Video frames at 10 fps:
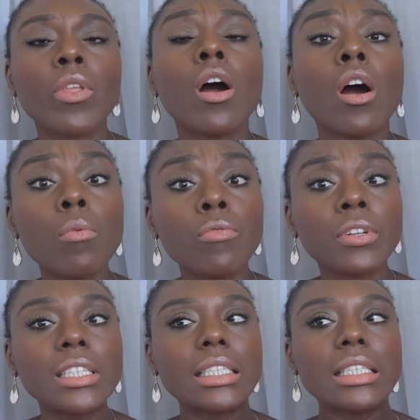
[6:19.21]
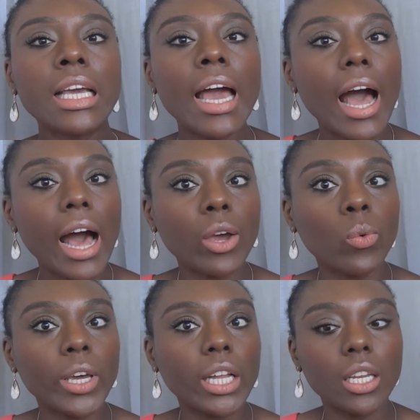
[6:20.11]
Hopefully I
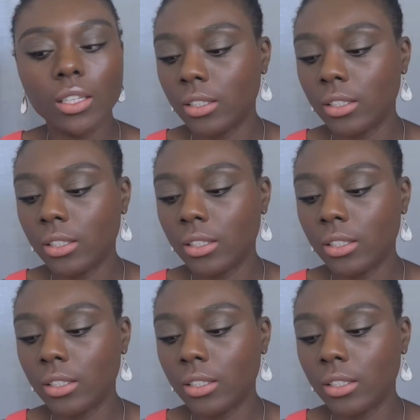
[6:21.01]
will.